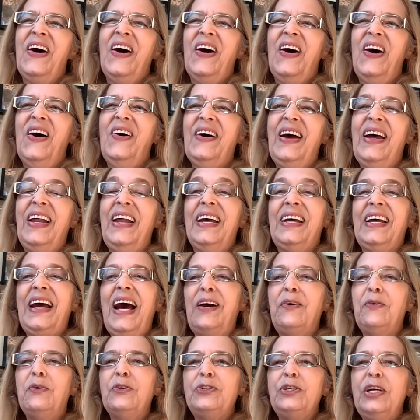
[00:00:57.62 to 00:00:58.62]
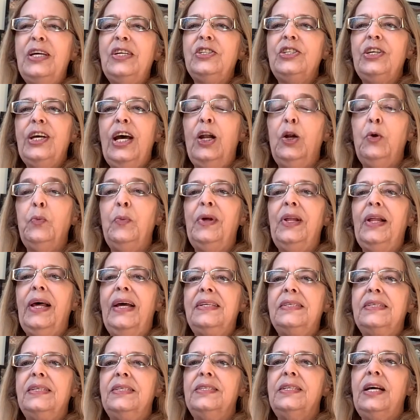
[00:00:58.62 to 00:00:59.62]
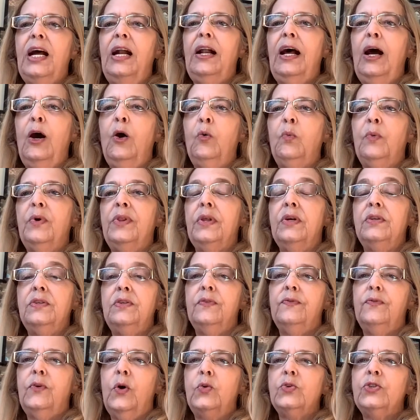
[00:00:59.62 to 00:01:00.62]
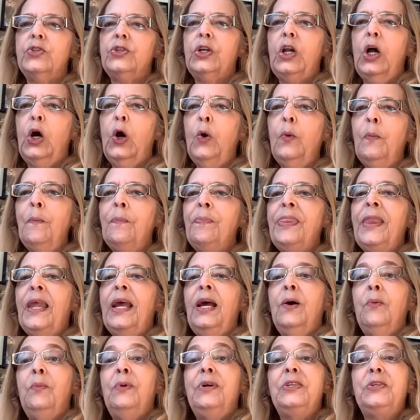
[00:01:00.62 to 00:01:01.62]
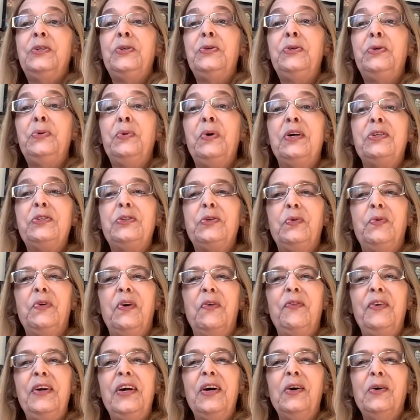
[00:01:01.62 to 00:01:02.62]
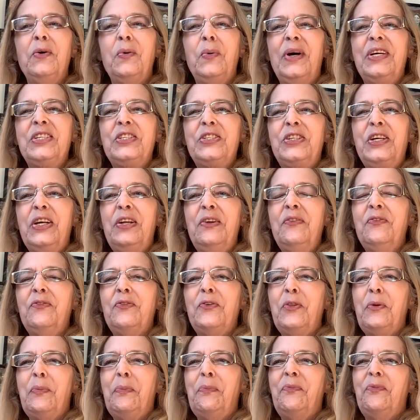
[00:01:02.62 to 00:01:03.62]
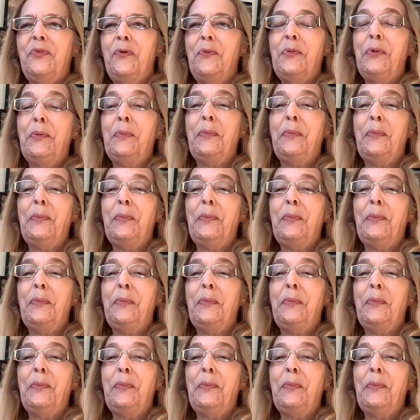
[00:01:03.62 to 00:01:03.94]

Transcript: All right, at God Crocheting Chatter, we like to start out with a devotional. We do do a trivia question the, from the